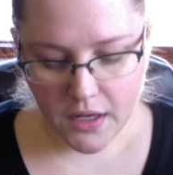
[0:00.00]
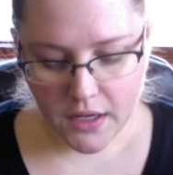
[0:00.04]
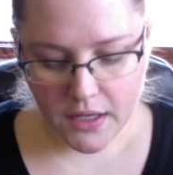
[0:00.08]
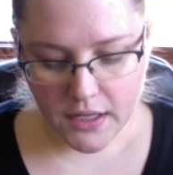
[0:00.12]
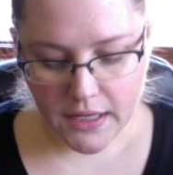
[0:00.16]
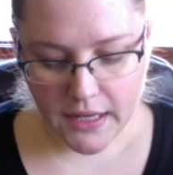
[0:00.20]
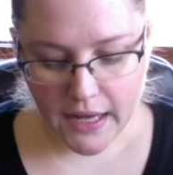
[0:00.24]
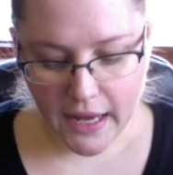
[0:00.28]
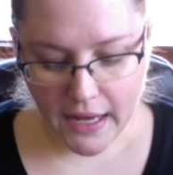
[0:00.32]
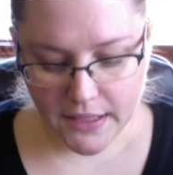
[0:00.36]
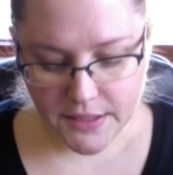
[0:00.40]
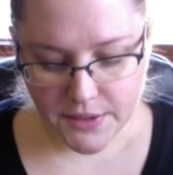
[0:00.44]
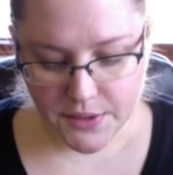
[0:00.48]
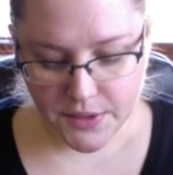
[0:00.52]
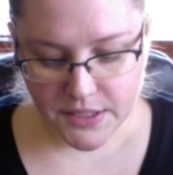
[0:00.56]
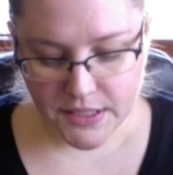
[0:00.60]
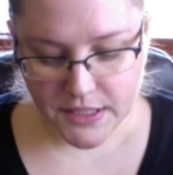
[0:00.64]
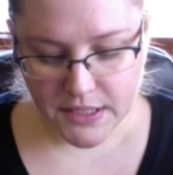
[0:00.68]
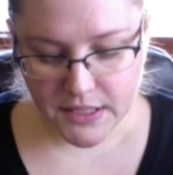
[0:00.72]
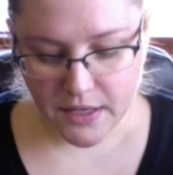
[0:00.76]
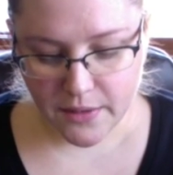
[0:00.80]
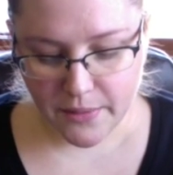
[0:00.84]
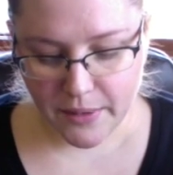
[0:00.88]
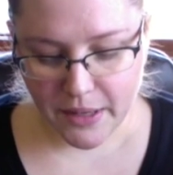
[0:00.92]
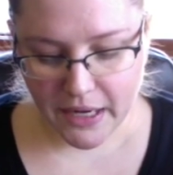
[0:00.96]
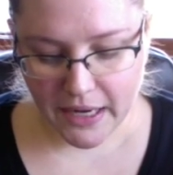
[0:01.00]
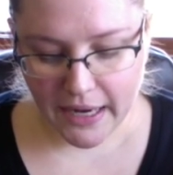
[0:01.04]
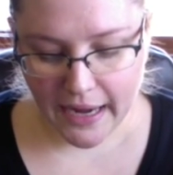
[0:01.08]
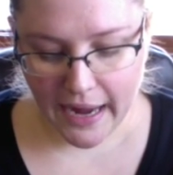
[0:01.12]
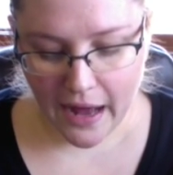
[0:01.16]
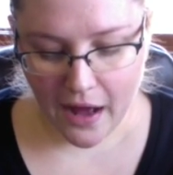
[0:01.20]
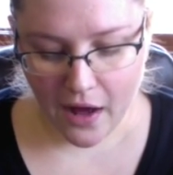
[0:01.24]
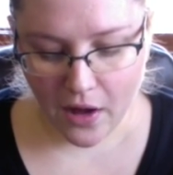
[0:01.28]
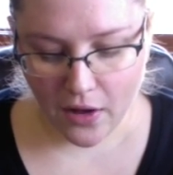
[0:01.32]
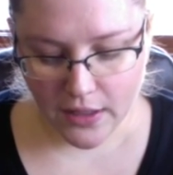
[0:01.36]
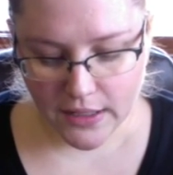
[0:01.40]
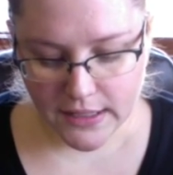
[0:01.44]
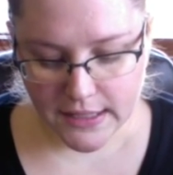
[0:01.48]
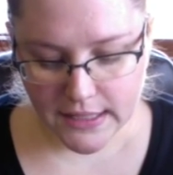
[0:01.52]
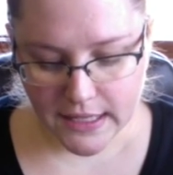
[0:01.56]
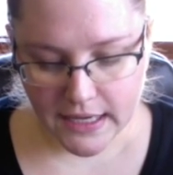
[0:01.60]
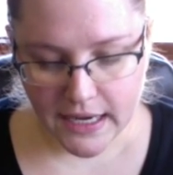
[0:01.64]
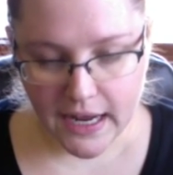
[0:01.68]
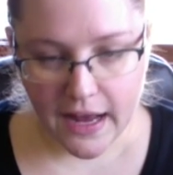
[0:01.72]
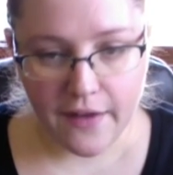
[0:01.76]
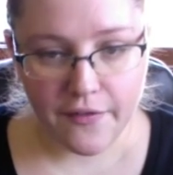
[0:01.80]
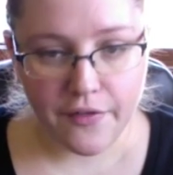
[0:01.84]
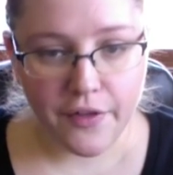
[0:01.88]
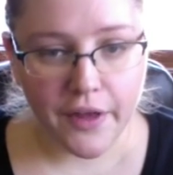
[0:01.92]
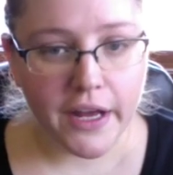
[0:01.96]
Yeah, so this is going to be a cowl. It's going to
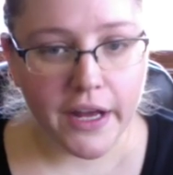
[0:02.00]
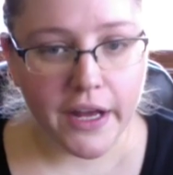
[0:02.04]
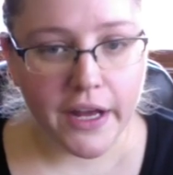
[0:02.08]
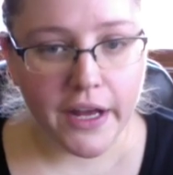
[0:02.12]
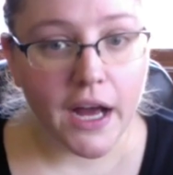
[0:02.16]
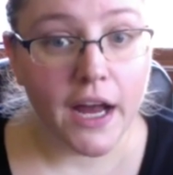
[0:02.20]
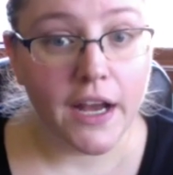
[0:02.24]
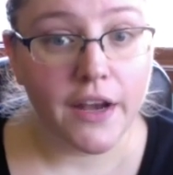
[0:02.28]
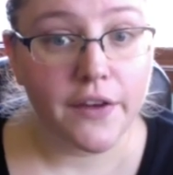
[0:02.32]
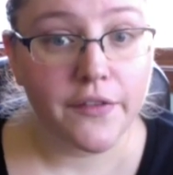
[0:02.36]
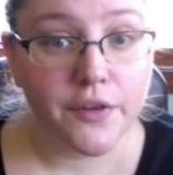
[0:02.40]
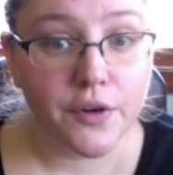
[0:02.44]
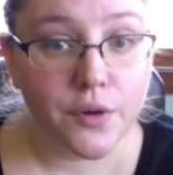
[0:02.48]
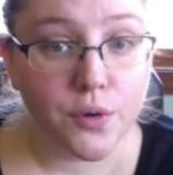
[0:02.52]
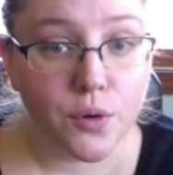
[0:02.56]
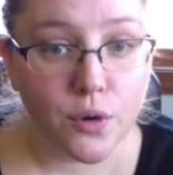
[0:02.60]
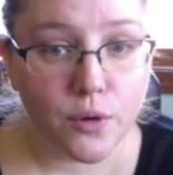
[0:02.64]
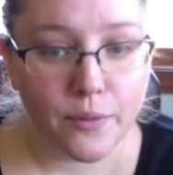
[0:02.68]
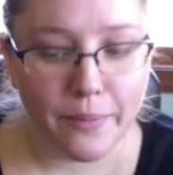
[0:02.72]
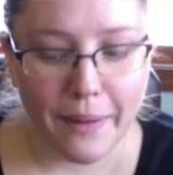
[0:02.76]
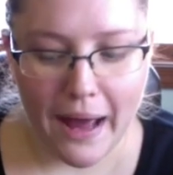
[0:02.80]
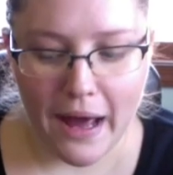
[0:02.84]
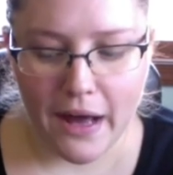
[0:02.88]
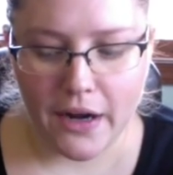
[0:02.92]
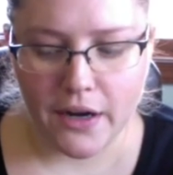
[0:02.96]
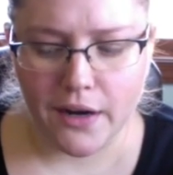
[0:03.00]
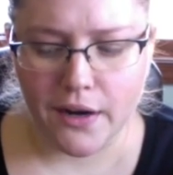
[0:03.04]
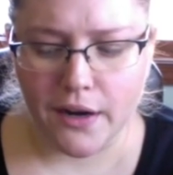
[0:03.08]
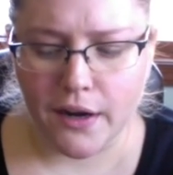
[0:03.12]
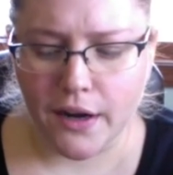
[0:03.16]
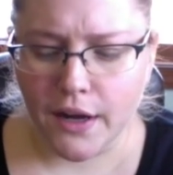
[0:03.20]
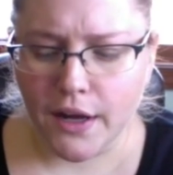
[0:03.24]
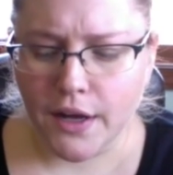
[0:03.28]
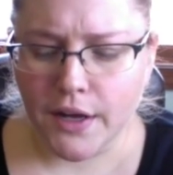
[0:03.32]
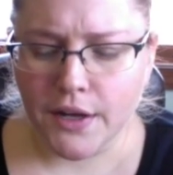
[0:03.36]
have like kind of a cool pattern,